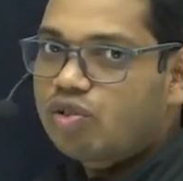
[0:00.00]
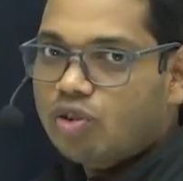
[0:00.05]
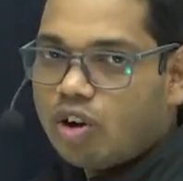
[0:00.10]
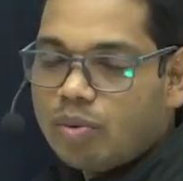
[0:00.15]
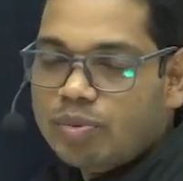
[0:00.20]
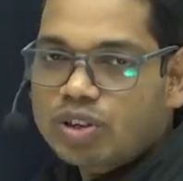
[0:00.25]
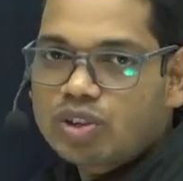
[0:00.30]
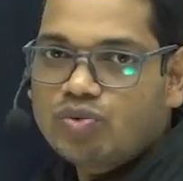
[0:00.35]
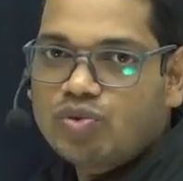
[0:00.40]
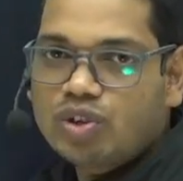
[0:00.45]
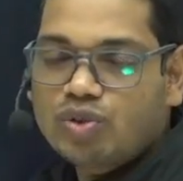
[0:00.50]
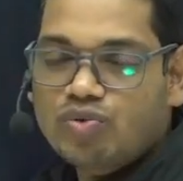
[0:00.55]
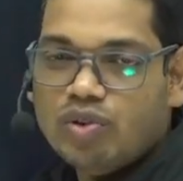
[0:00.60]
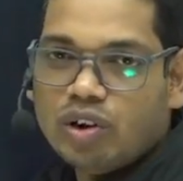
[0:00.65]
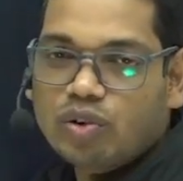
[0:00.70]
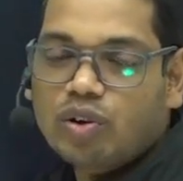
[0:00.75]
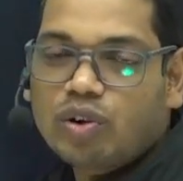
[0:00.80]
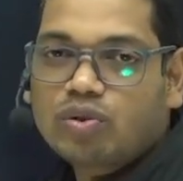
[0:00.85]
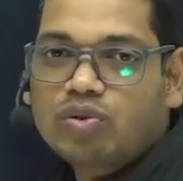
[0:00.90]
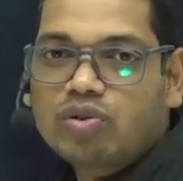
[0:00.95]
topics which we are
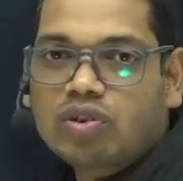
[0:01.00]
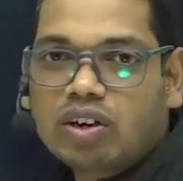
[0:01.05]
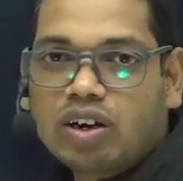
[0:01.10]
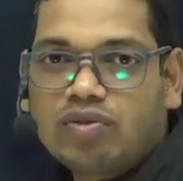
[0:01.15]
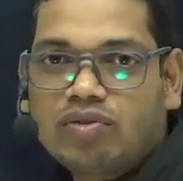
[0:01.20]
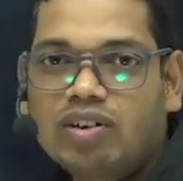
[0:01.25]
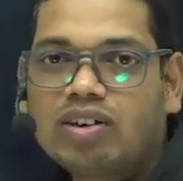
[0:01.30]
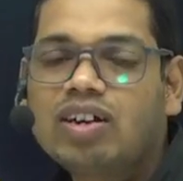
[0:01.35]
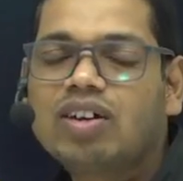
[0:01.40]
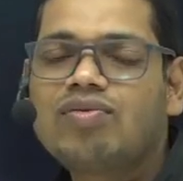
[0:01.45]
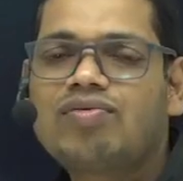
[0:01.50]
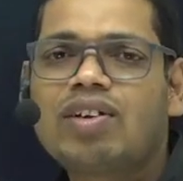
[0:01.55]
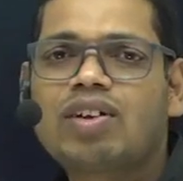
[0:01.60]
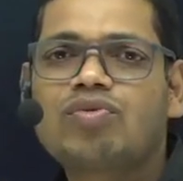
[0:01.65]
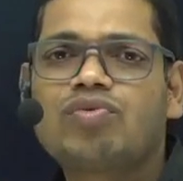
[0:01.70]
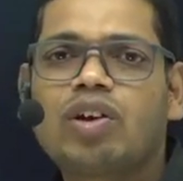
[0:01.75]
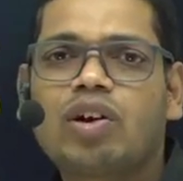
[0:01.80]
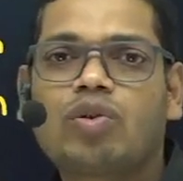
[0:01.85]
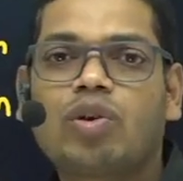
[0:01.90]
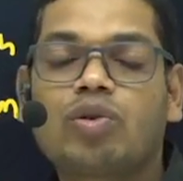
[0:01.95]
going to cover. In fact,
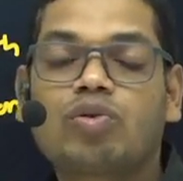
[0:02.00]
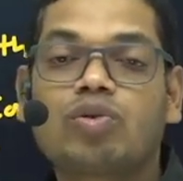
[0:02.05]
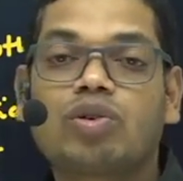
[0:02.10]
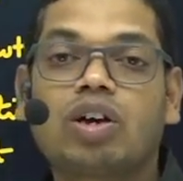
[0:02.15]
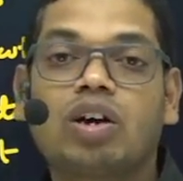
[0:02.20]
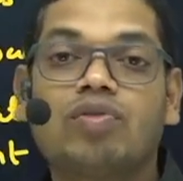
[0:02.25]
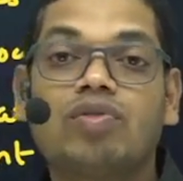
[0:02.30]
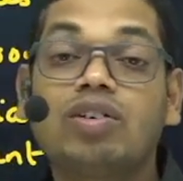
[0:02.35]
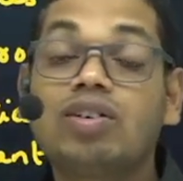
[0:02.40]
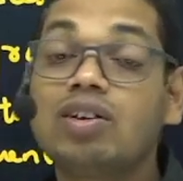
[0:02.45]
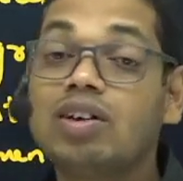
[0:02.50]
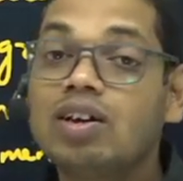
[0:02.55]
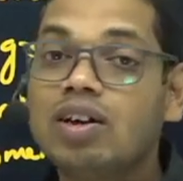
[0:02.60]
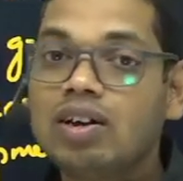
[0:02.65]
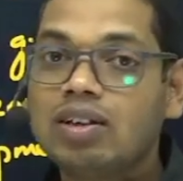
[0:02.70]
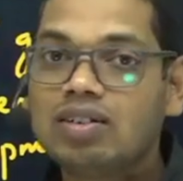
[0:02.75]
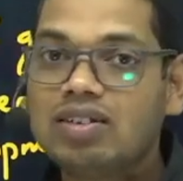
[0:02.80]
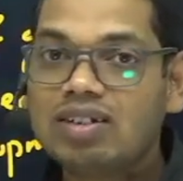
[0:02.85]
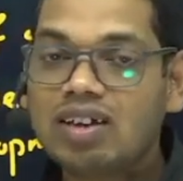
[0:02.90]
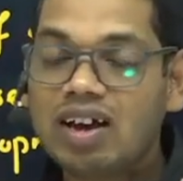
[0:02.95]
we are going to cover
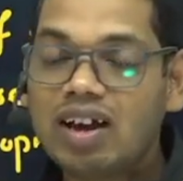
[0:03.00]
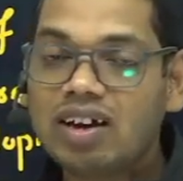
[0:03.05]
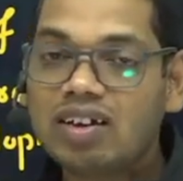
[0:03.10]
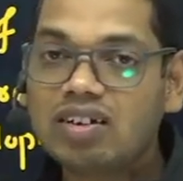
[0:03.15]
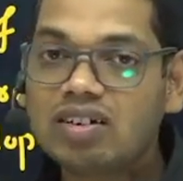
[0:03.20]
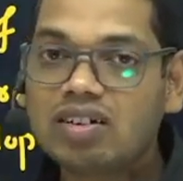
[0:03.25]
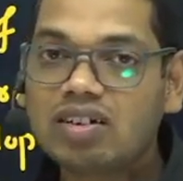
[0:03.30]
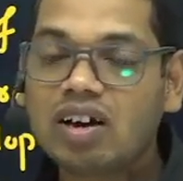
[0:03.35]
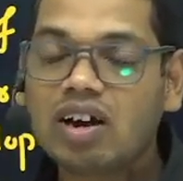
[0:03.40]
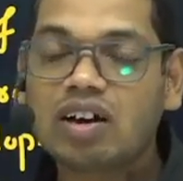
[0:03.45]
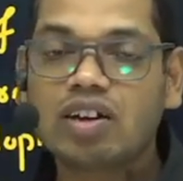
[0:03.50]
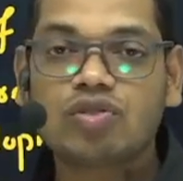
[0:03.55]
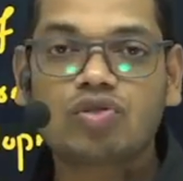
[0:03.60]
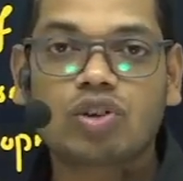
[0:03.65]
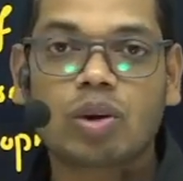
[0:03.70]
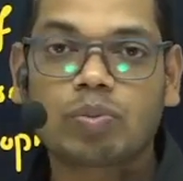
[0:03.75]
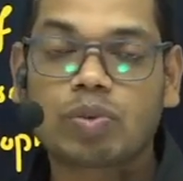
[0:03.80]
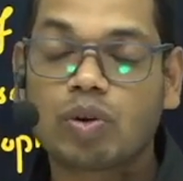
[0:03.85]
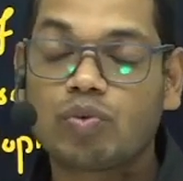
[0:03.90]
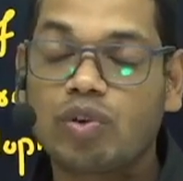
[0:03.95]
the entire
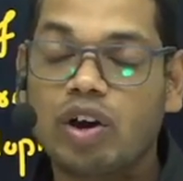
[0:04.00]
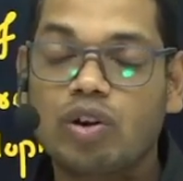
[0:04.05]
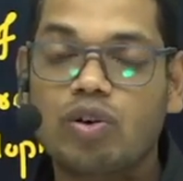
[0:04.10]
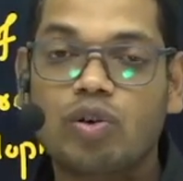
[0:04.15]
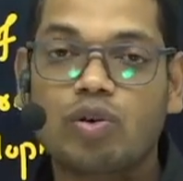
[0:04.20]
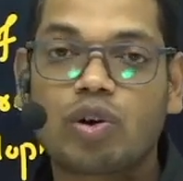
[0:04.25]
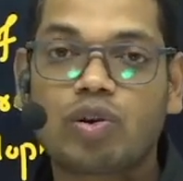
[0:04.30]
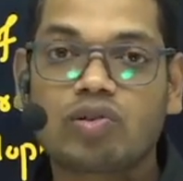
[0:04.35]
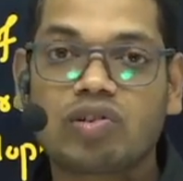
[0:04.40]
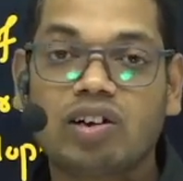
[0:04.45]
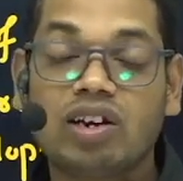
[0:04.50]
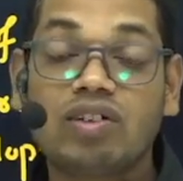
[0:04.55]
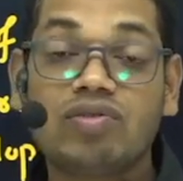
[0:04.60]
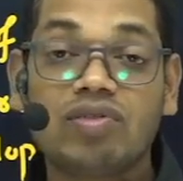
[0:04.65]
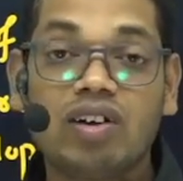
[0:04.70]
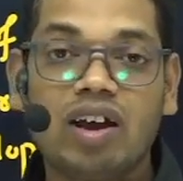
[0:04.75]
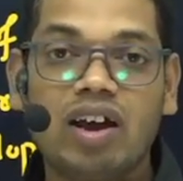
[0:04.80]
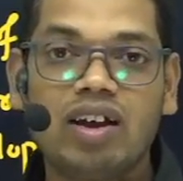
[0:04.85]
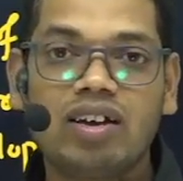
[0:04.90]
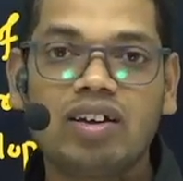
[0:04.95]
chapter. We are not going to leave
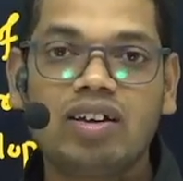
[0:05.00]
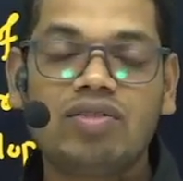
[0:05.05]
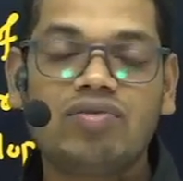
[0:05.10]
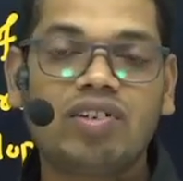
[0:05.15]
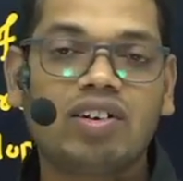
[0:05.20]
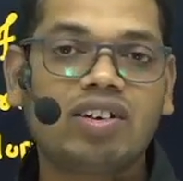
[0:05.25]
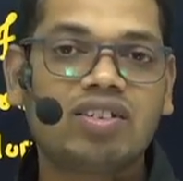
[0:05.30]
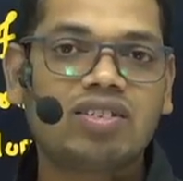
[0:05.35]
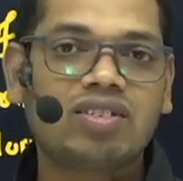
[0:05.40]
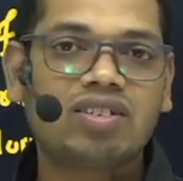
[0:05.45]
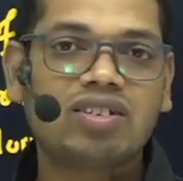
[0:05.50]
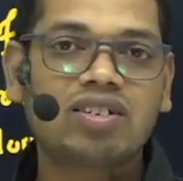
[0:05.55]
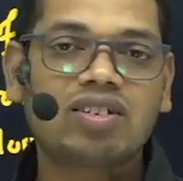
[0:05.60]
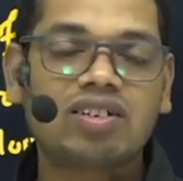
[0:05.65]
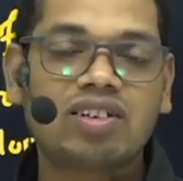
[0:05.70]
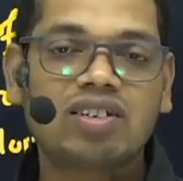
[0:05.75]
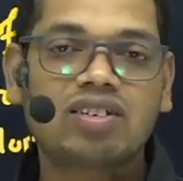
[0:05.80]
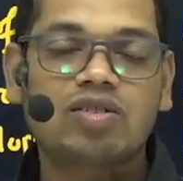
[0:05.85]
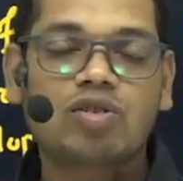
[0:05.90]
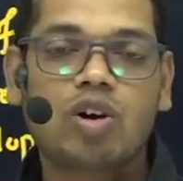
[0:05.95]
even a
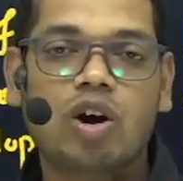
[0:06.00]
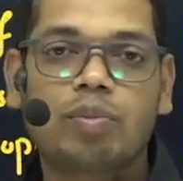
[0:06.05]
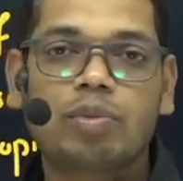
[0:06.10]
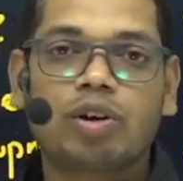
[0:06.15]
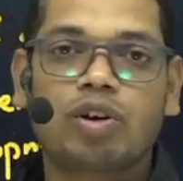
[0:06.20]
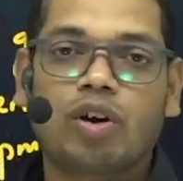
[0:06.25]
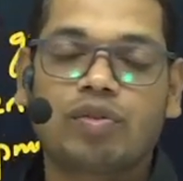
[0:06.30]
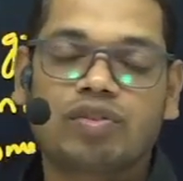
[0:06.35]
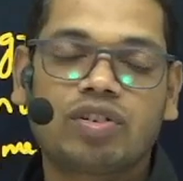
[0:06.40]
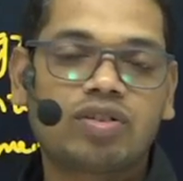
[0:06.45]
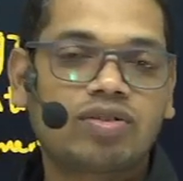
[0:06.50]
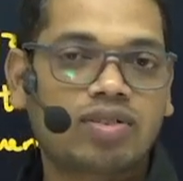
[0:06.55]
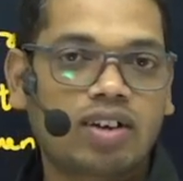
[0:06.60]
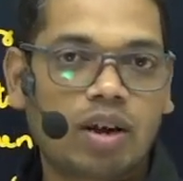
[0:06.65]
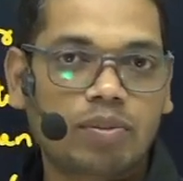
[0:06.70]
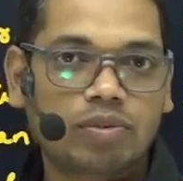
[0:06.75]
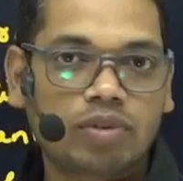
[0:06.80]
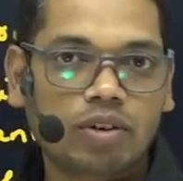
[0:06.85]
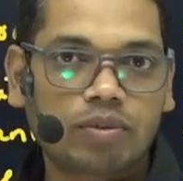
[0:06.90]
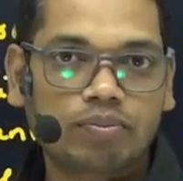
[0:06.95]
single topic of this
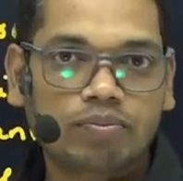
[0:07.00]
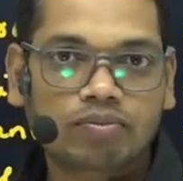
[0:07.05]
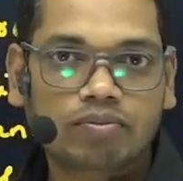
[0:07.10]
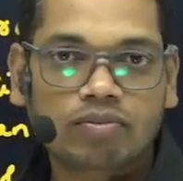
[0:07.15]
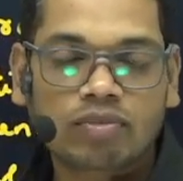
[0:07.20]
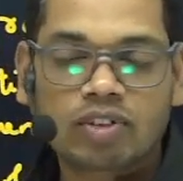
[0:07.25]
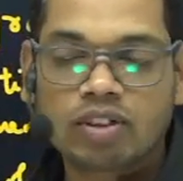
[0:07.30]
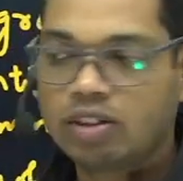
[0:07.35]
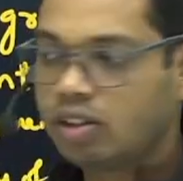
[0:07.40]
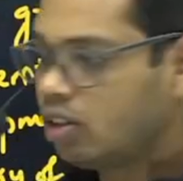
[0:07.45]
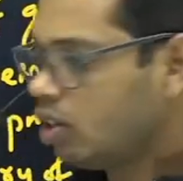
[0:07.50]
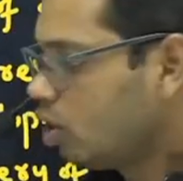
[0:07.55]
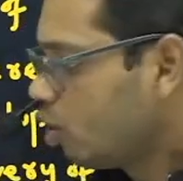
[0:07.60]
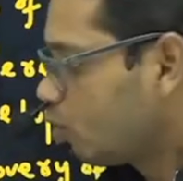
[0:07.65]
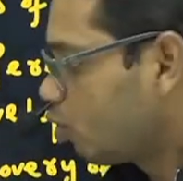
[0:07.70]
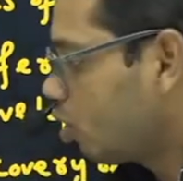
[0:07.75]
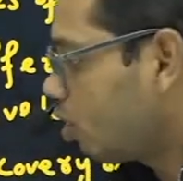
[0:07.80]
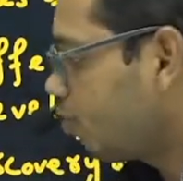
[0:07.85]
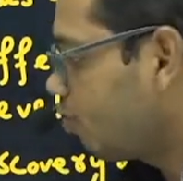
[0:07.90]
chapter. So the